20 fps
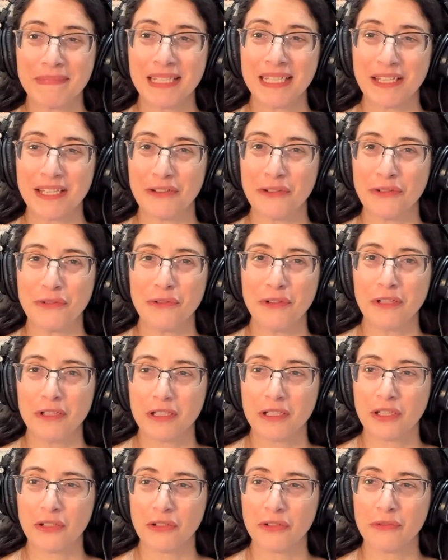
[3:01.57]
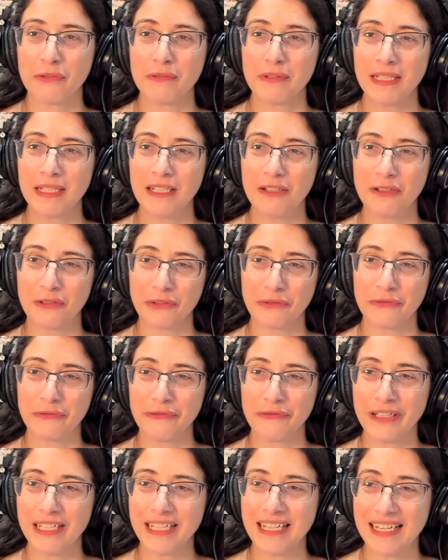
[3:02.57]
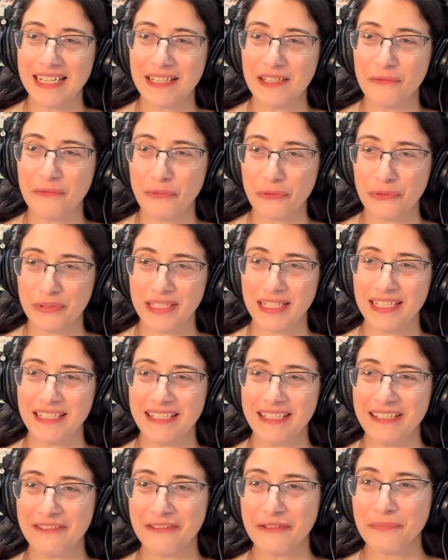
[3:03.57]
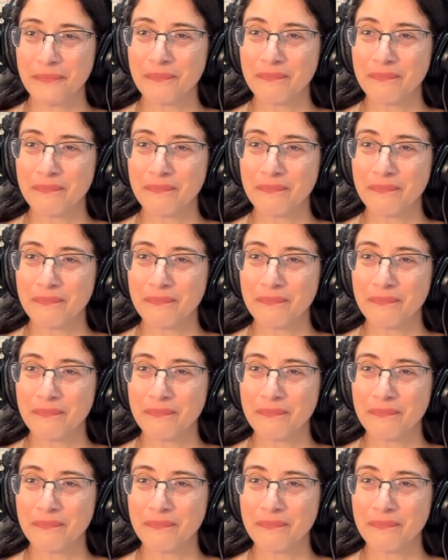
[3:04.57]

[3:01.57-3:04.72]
So also a lot of really nice growth this year.